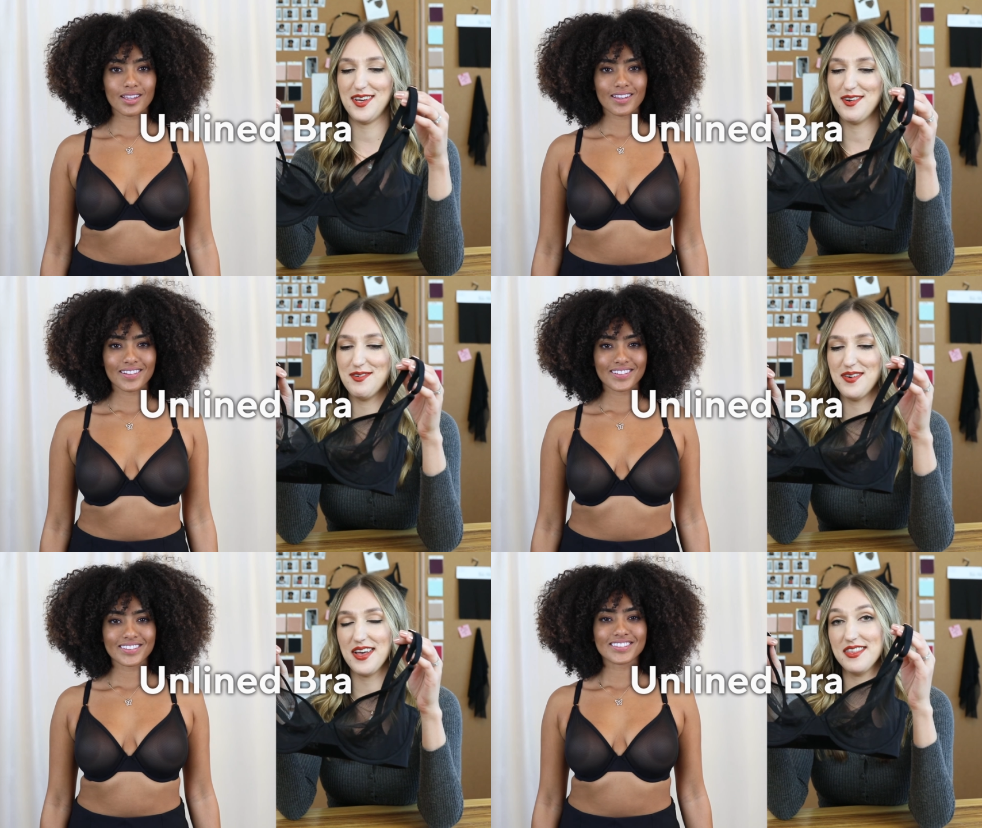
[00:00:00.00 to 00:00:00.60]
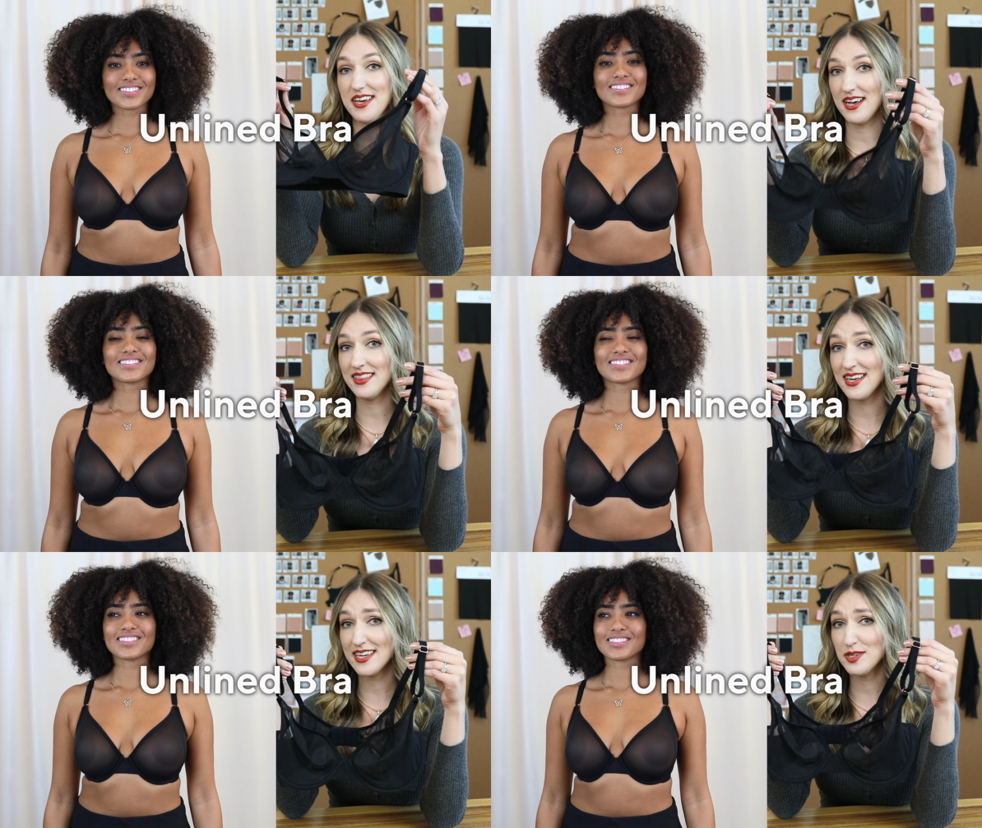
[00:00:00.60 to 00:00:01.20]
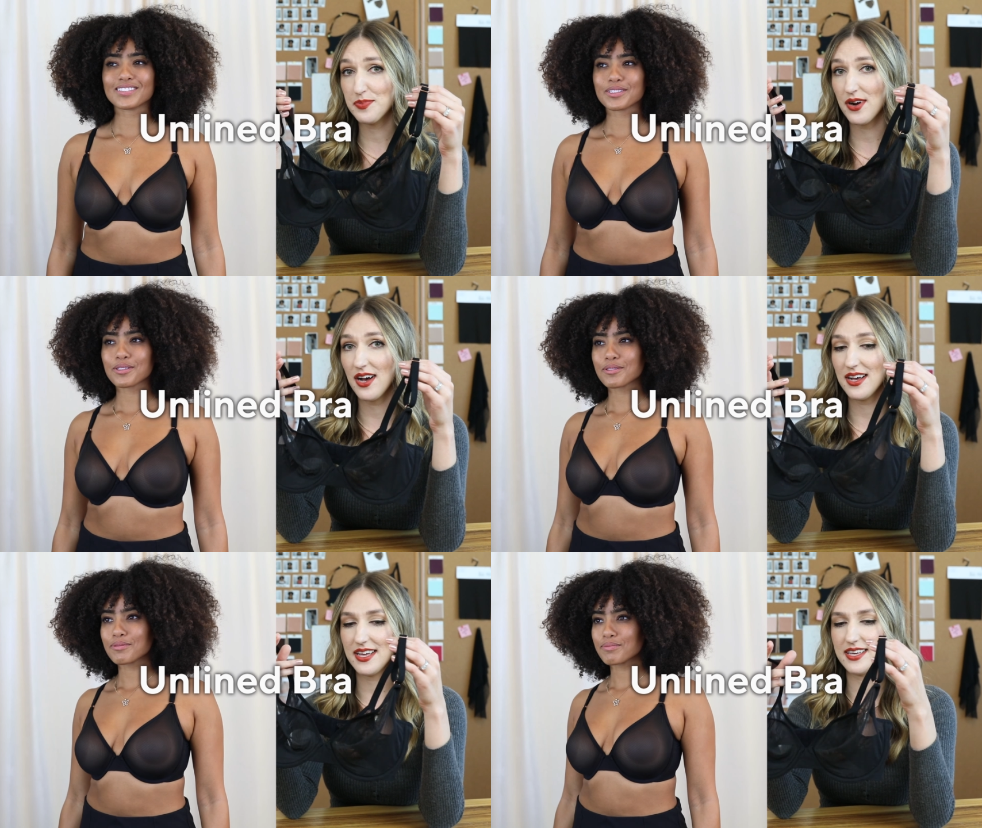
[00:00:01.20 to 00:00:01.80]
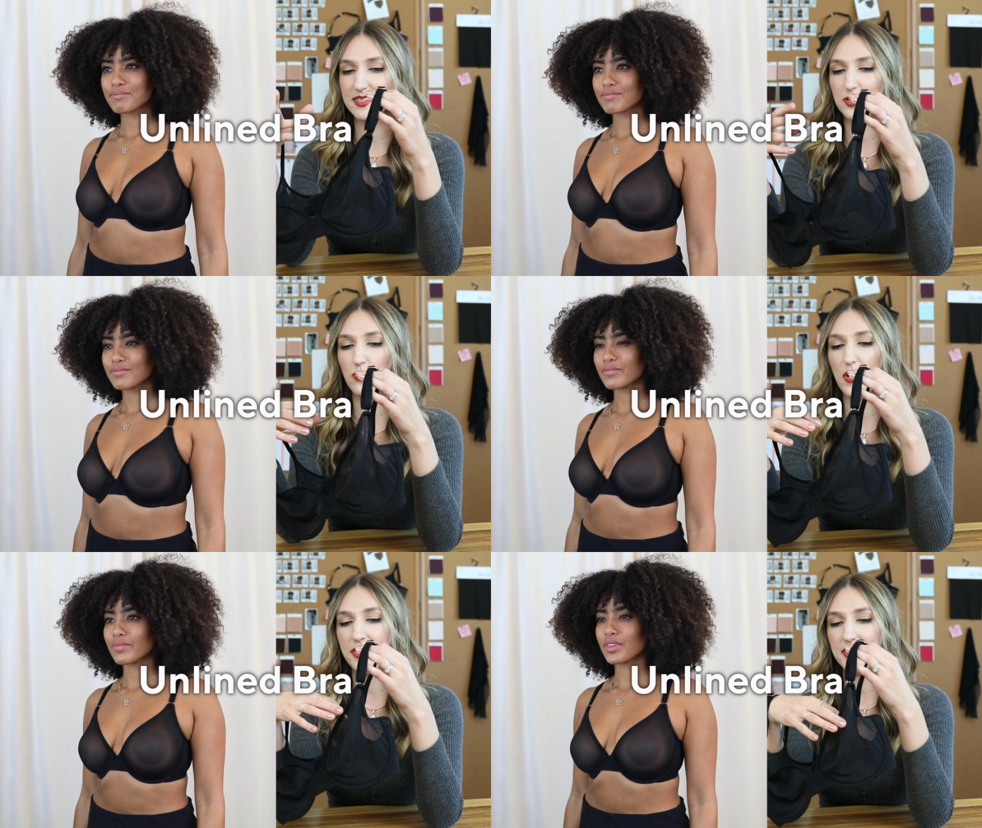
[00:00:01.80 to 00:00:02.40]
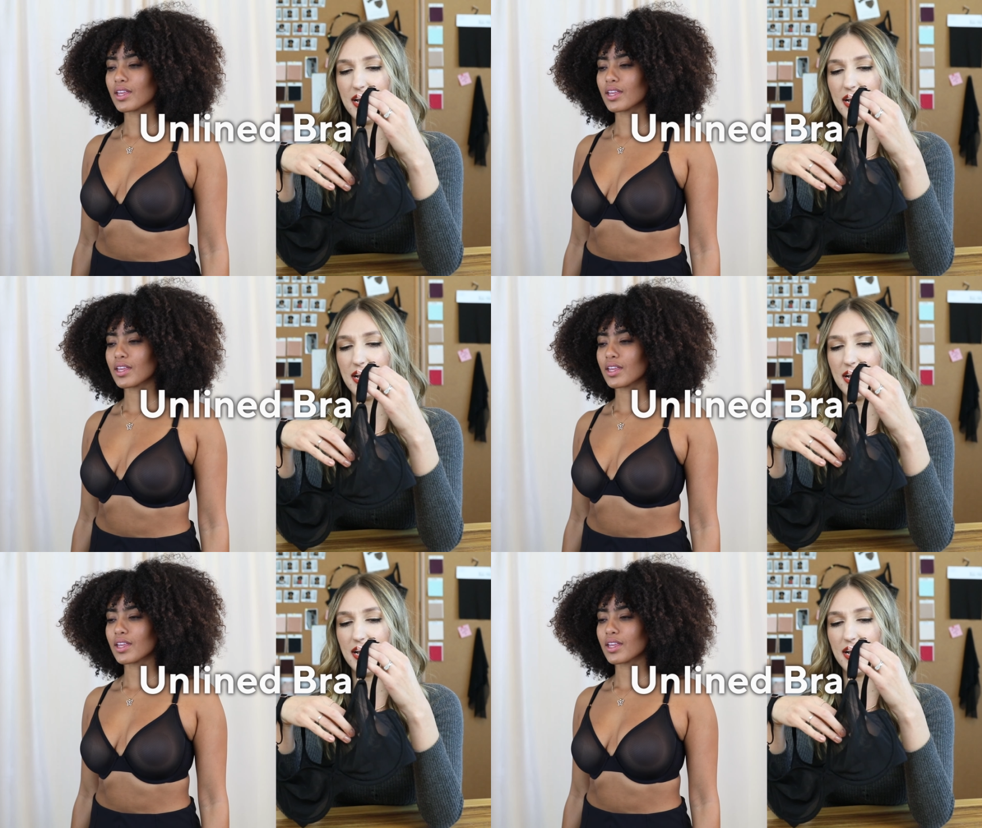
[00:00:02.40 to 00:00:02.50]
Speaker 1: So the unlined bra is one